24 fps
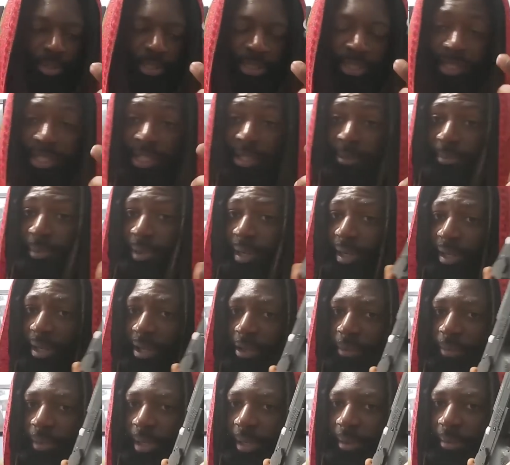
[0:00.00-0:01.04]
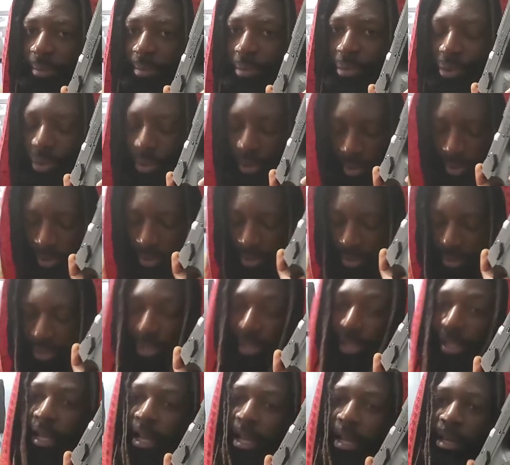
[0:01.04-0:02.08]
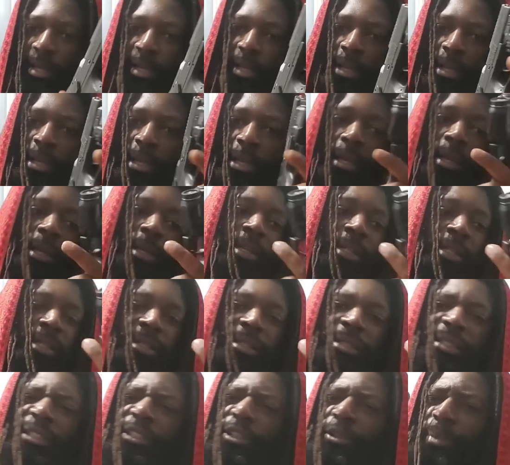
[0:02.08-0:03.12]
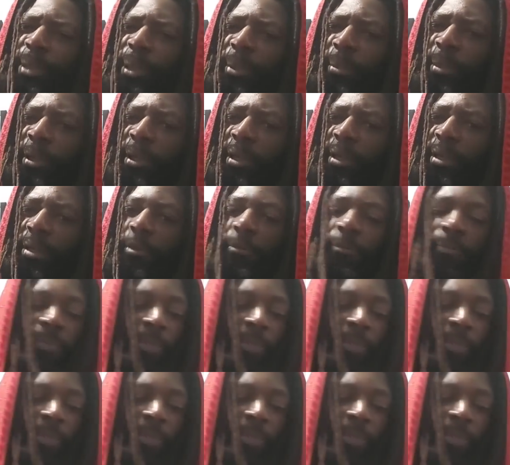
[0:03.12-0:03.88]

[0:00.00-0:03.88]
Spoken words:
It does print a little bit more than a Glock because it's a little bit bigger,